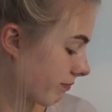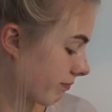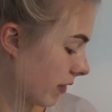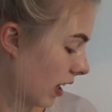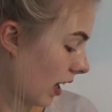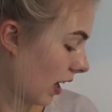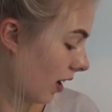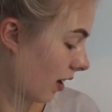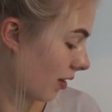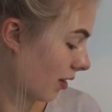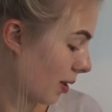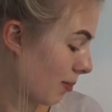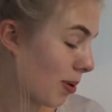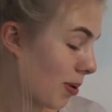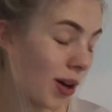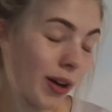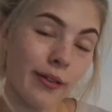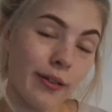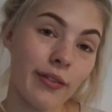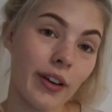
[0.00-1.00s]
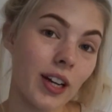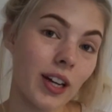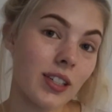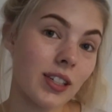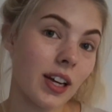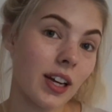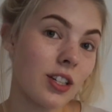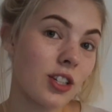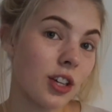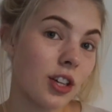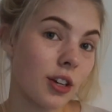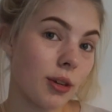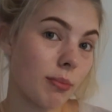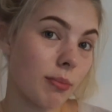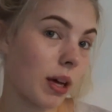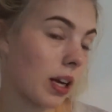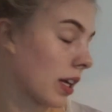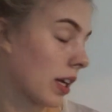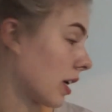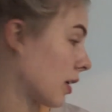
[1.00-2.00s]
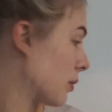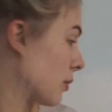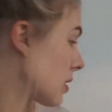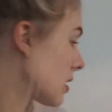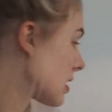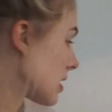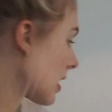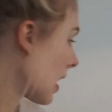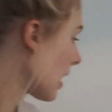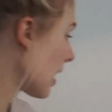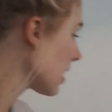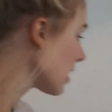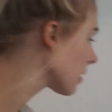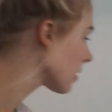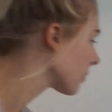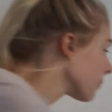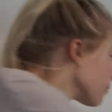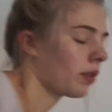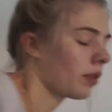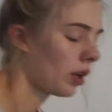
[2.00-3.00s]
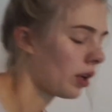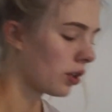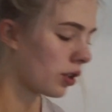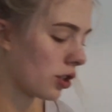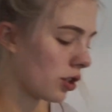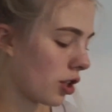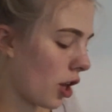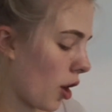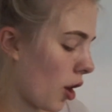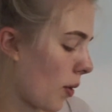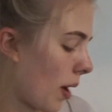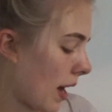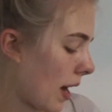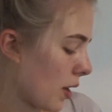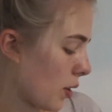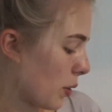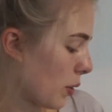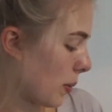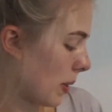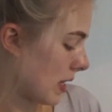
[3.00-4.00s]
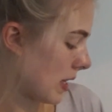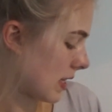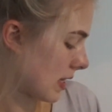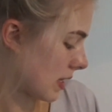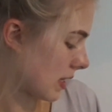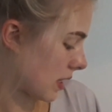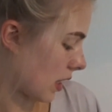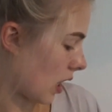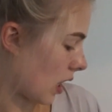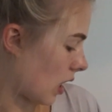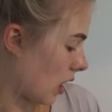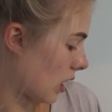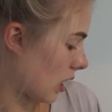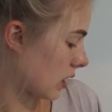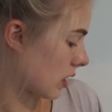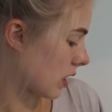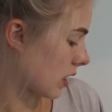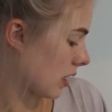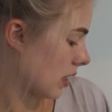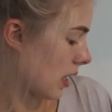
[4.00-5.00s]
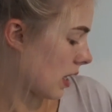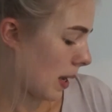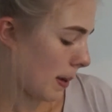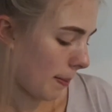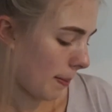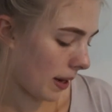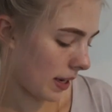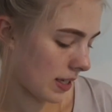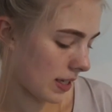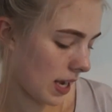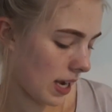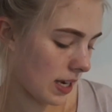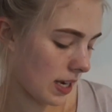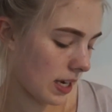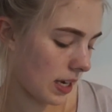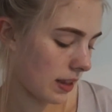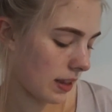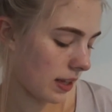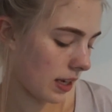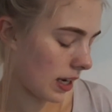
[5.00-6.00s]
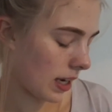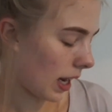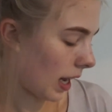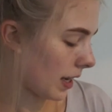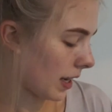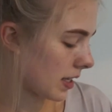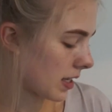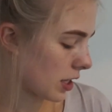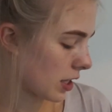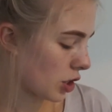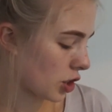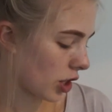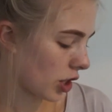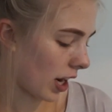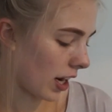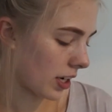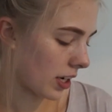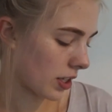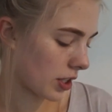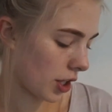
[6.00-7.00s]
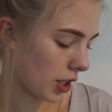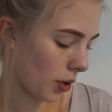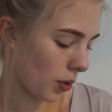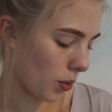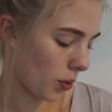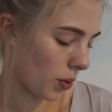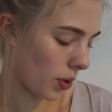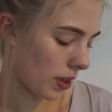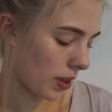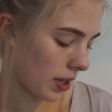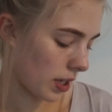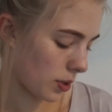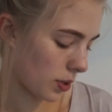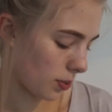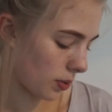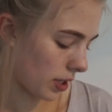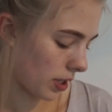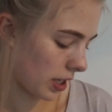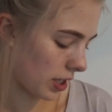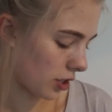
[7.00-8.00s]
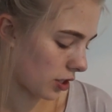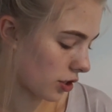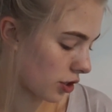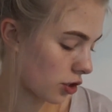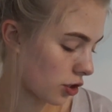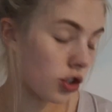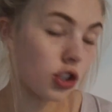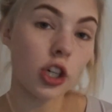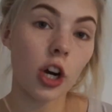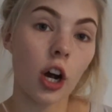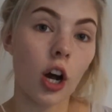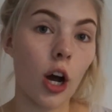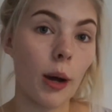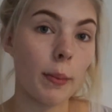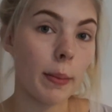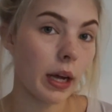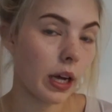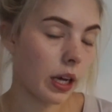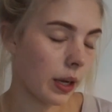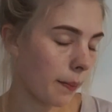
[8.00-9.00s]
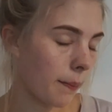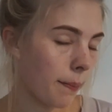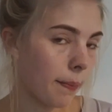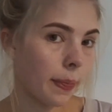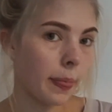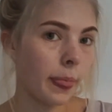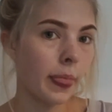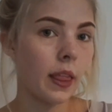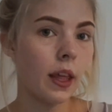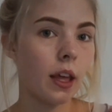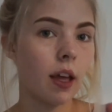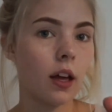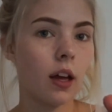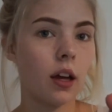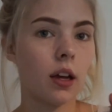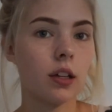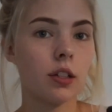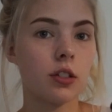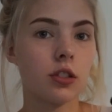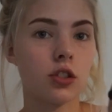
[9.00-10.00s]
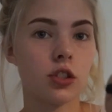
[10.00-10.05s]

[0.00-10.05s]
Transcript: yeah, the perfect eyeshadow palette, I would say. So I always start by taking the lightest shade. So this one is Charmer. It's